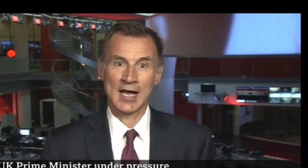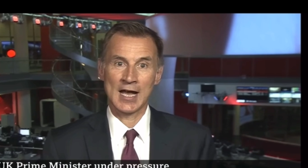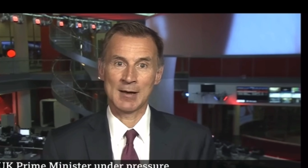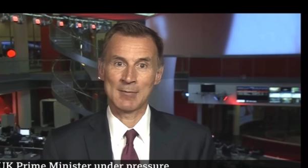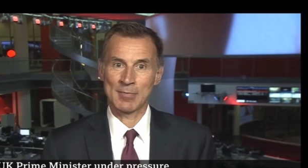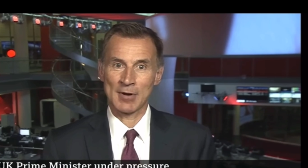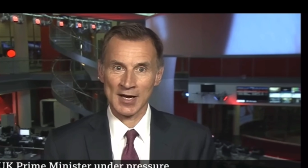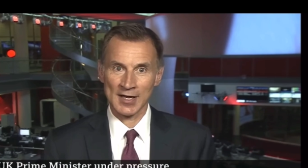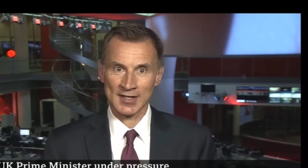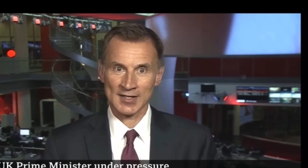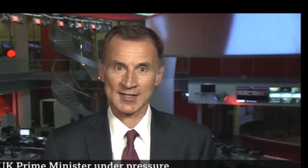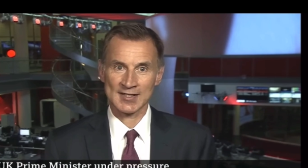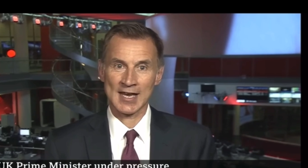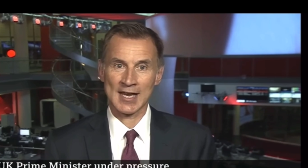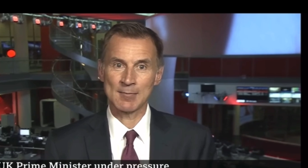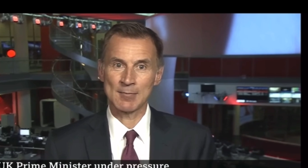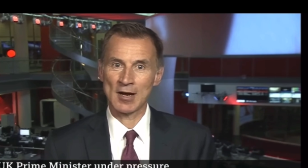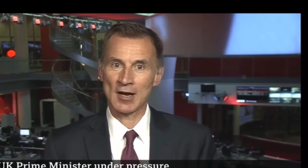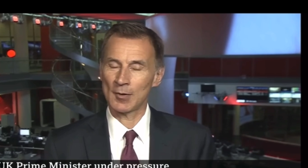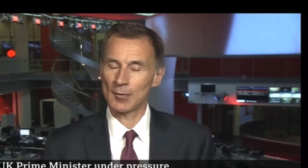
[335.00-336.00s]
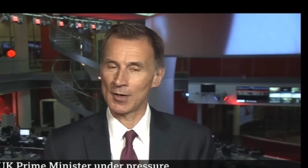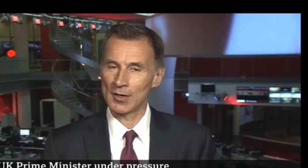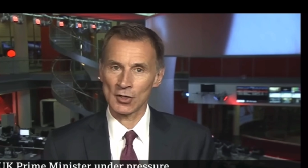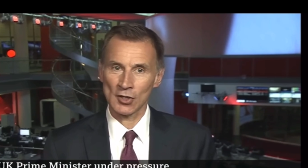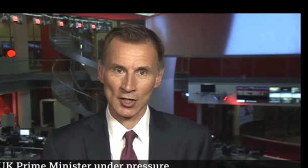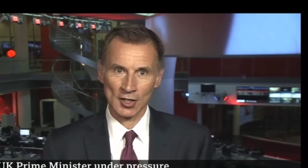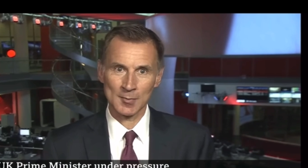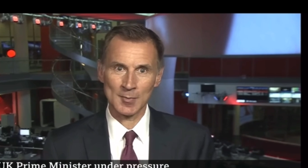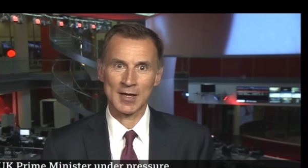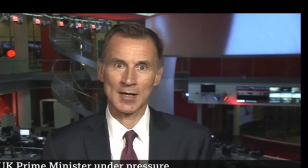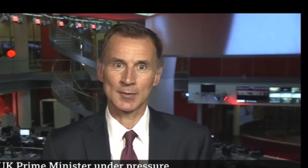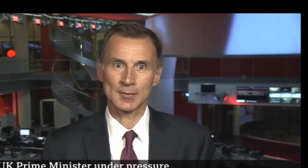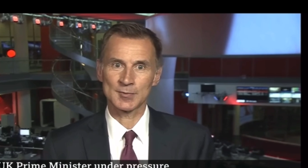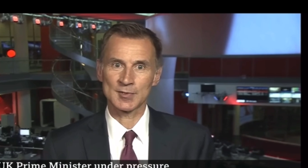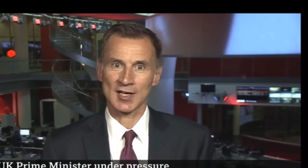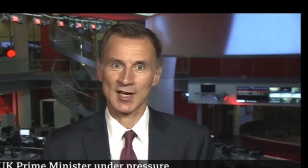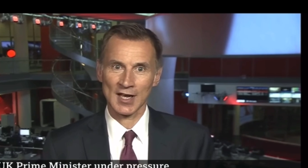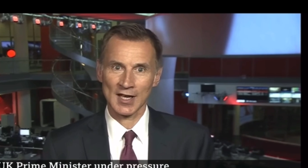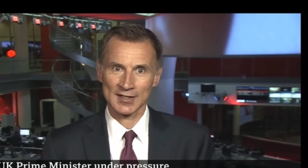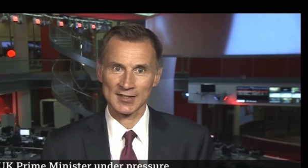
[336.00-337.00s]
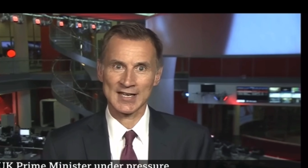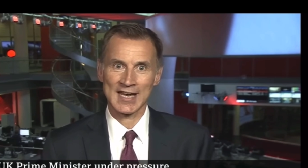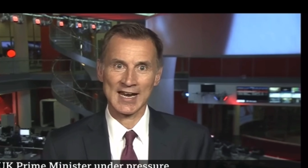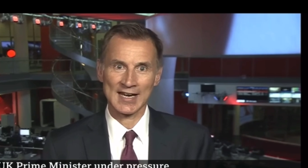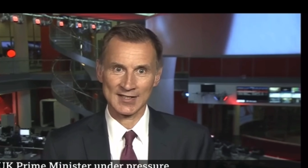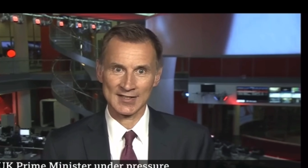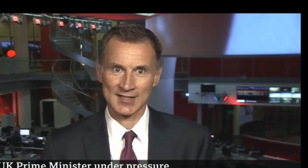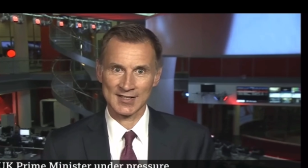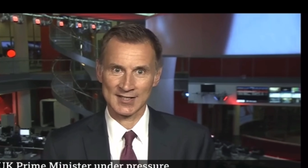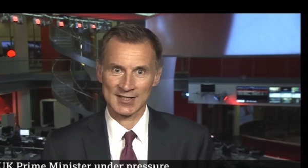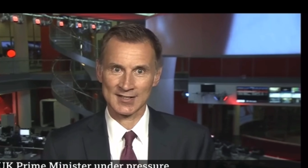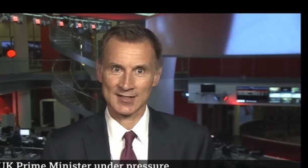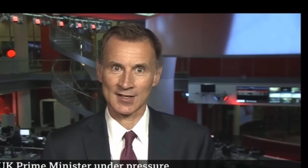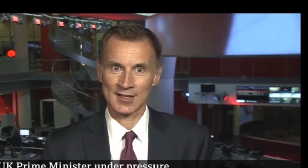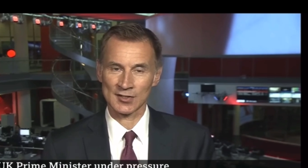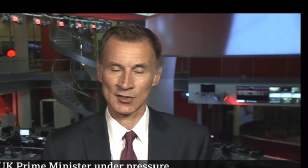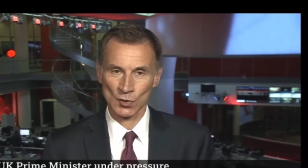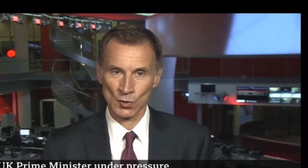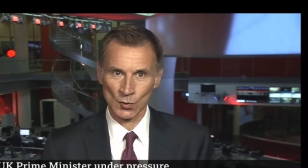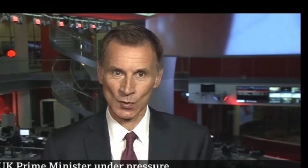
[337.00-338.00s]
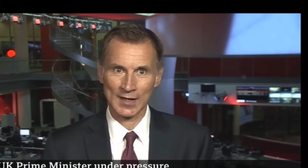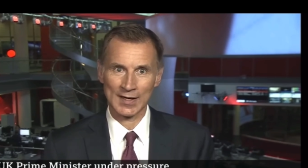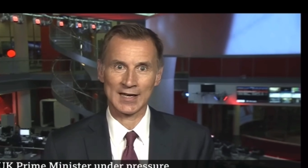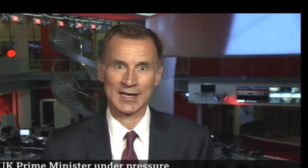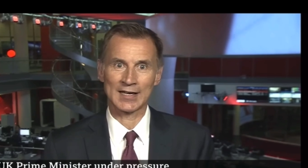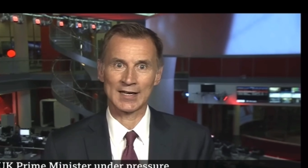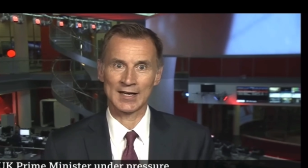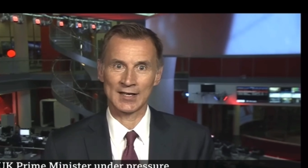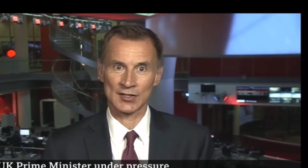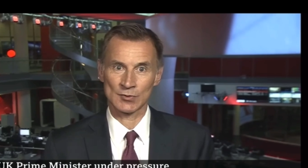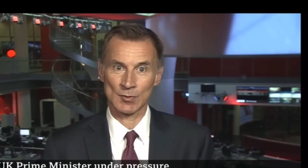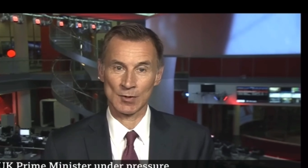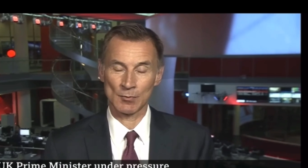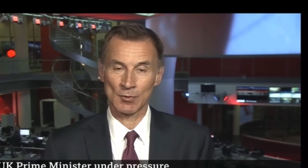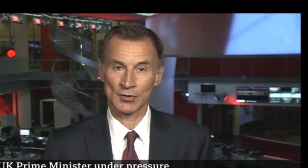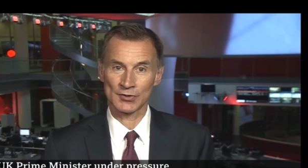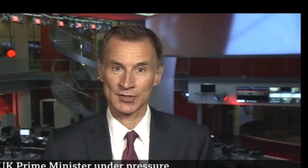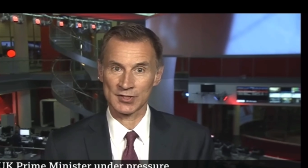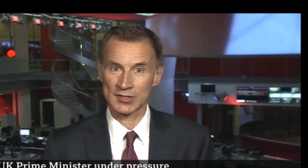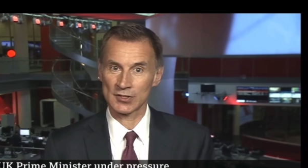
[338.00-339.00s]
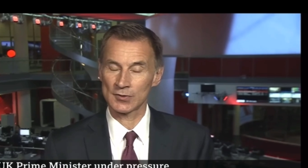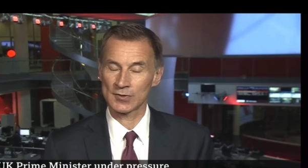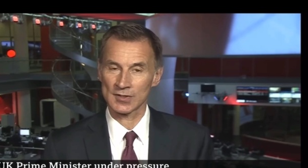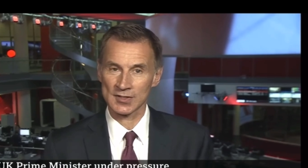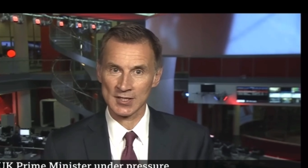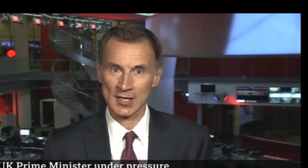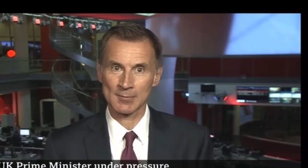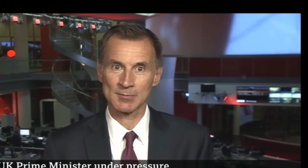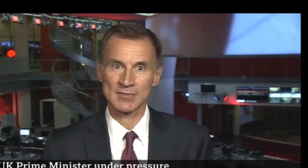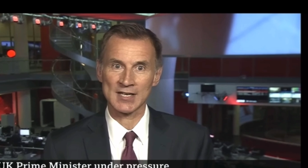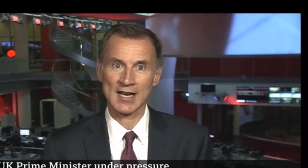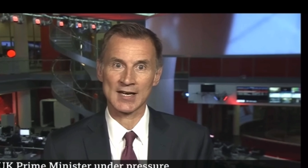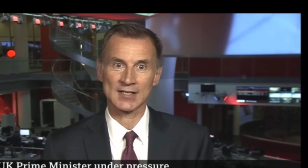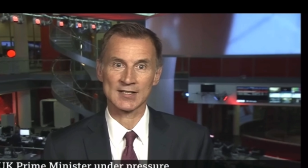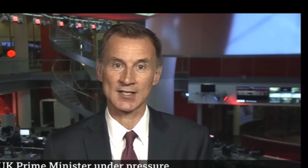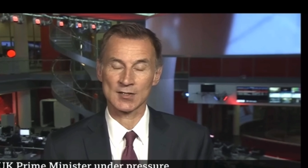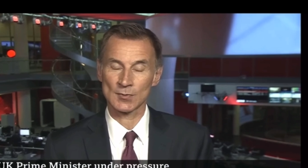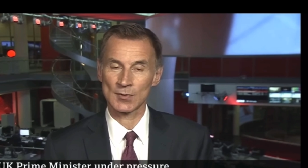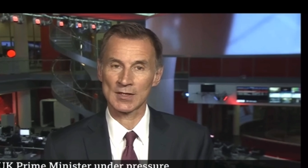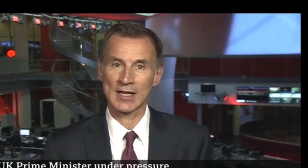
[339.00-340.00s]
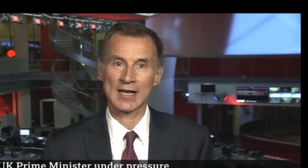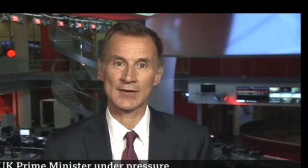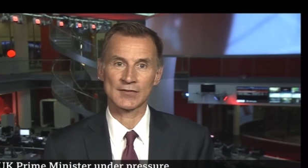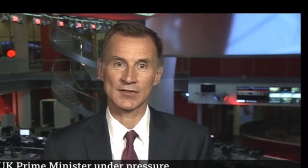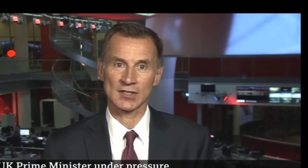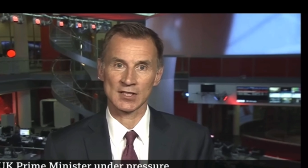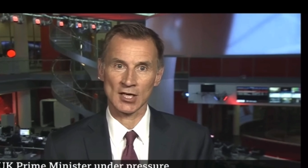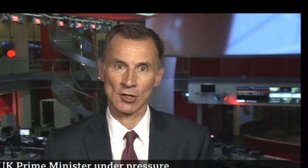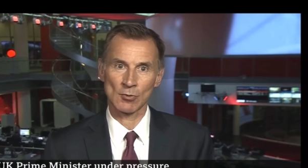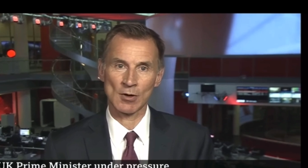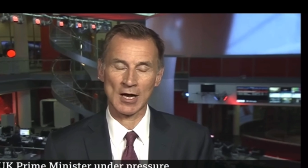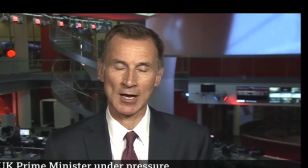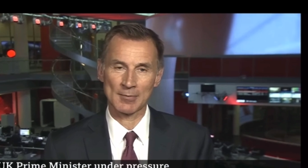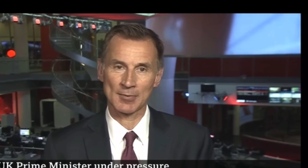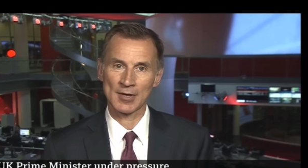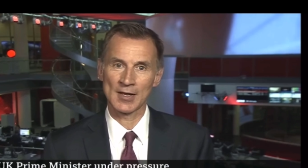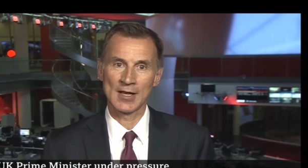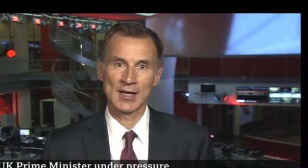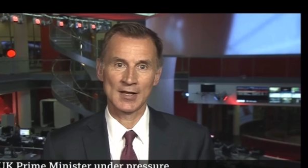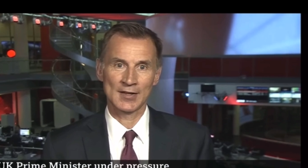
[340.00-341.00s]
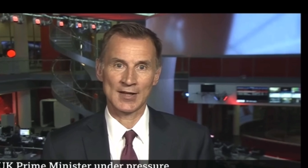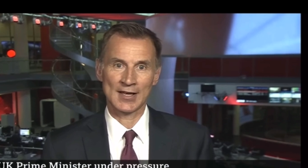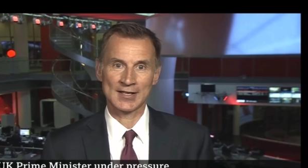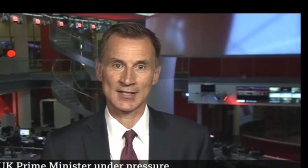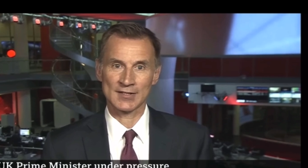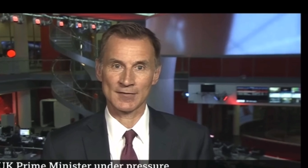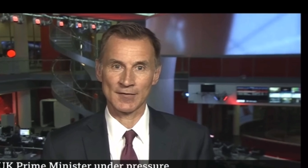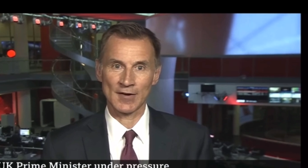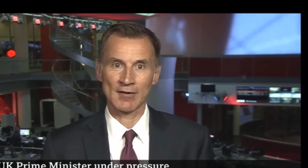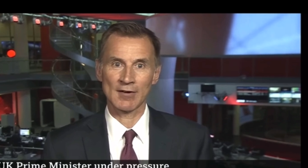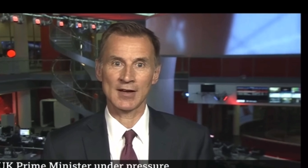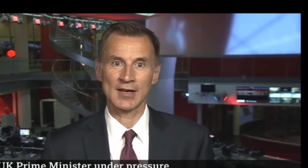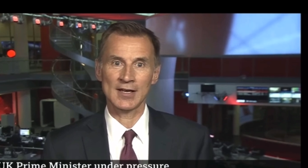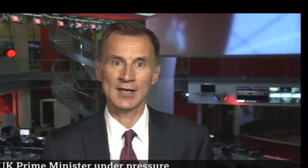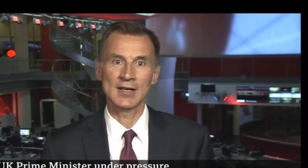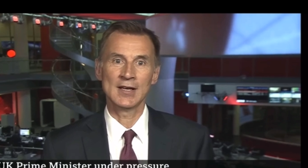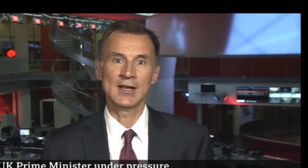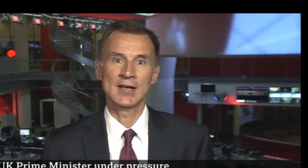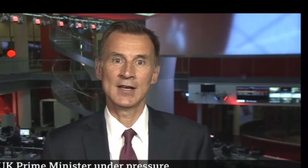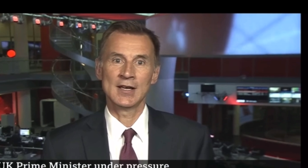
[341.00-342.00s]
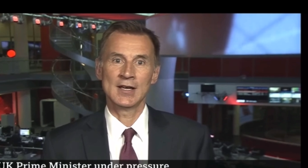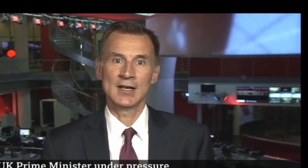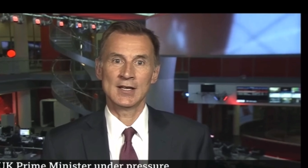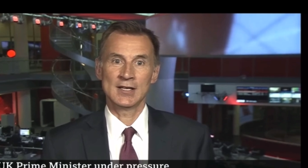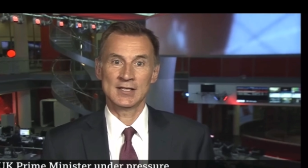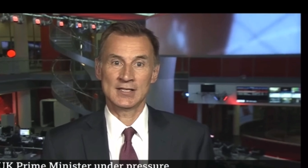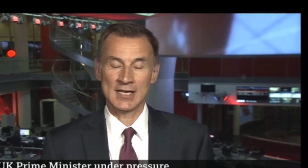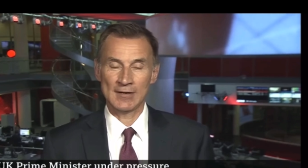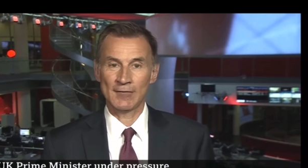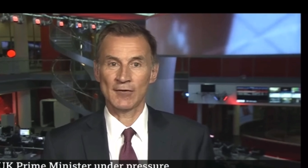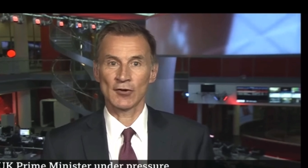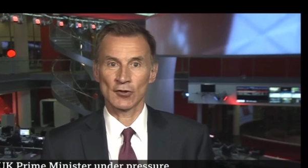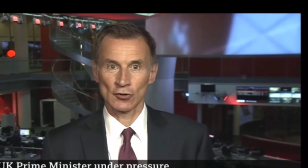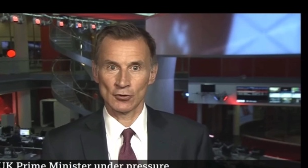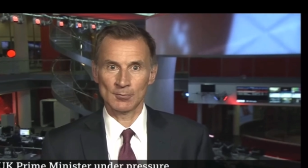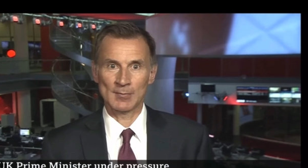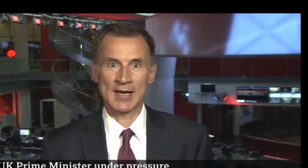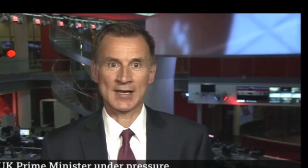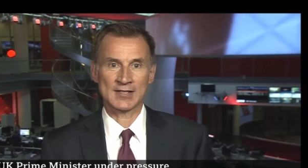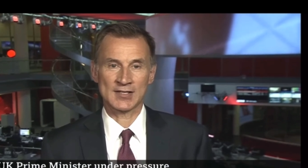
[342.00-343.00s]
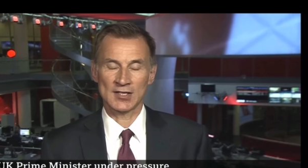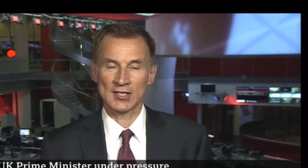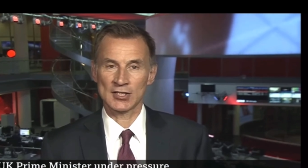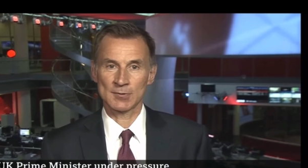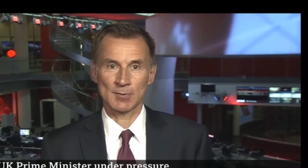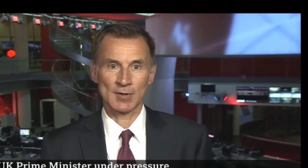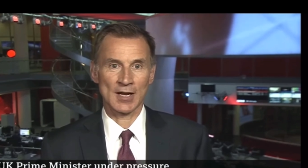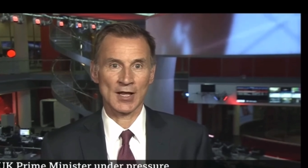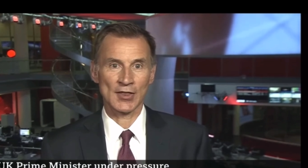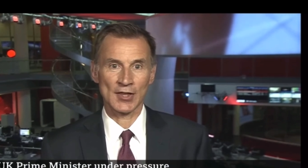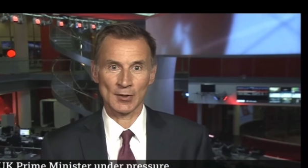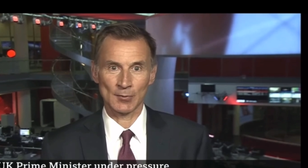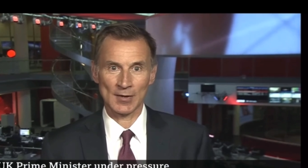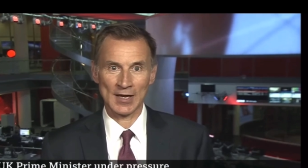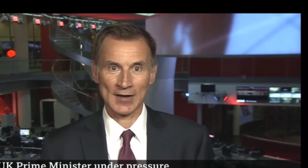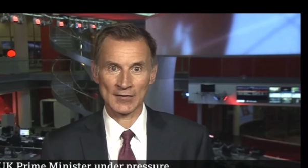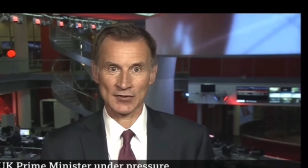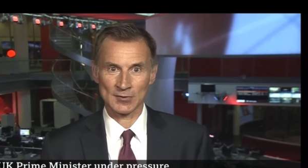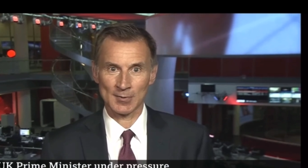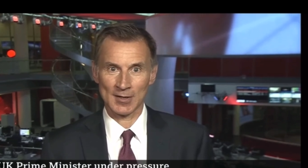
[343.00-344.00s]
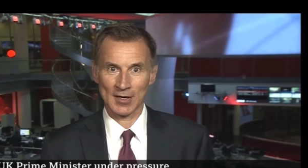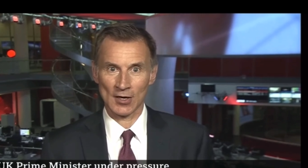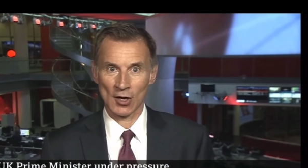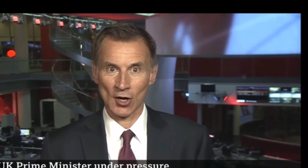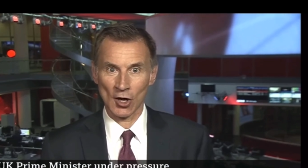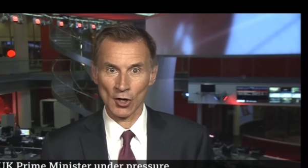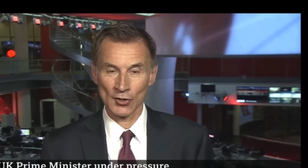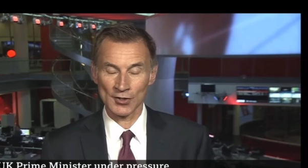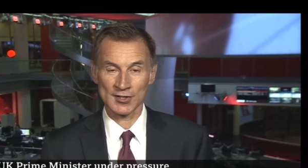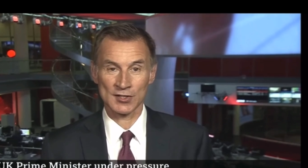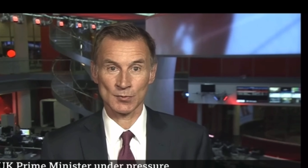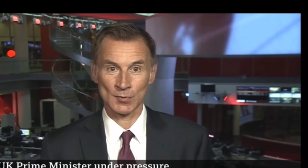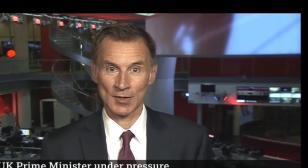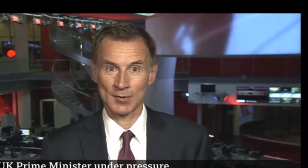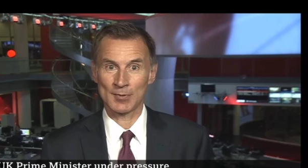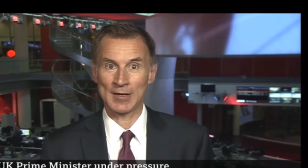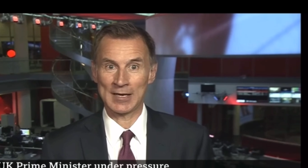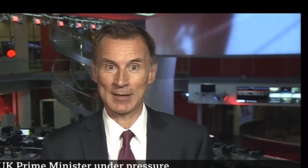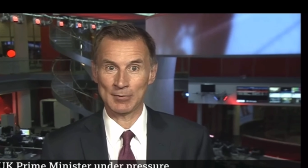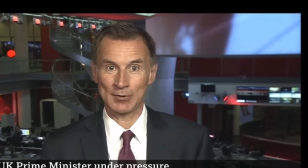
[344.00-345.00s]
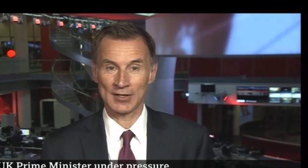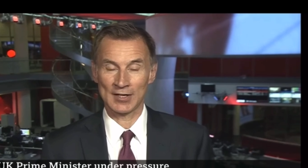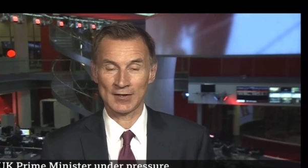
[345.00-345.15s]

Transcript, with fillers: And this is entirely reliant on the idea that that's even achievable, that the government could do it. The government doesn't have a good track record of doing anything properly.